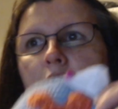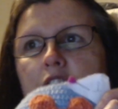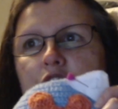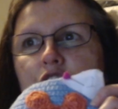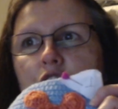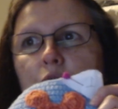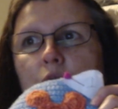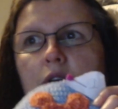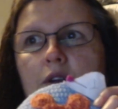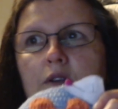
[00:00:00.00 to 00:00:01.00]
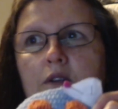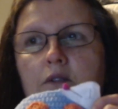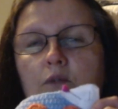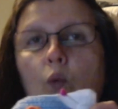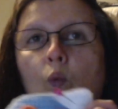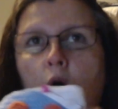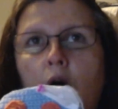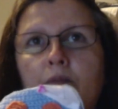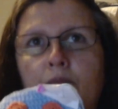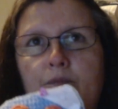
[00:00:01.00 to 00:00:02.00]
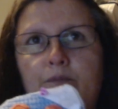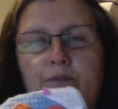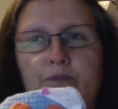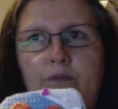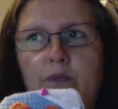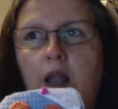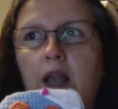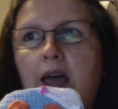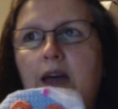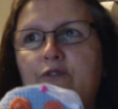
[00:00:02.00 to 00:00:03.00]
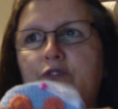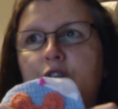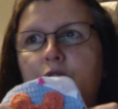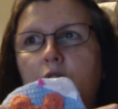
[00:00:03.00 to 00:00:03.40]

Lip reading: issue 1 left,